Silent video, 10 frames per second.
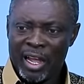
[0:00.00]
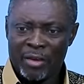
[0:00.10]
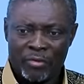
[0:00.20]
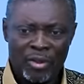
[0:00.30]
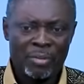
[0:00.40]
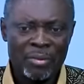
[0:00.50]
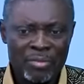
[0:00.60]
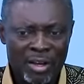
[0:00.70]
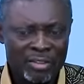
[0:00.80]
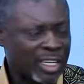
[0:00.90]
a queer
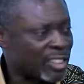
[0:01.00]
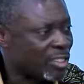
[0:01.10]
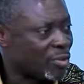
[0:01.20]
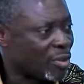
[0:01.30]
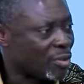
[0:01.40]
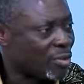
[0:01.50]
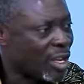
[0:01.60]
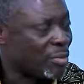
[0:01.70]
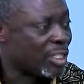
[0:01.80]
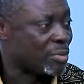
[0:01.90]
baby out there, see one
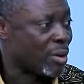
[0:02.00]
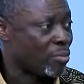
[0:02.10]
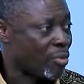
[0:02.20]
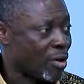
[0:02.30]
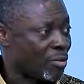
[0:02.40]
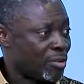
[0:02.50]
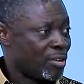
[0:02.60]
a bit more bow.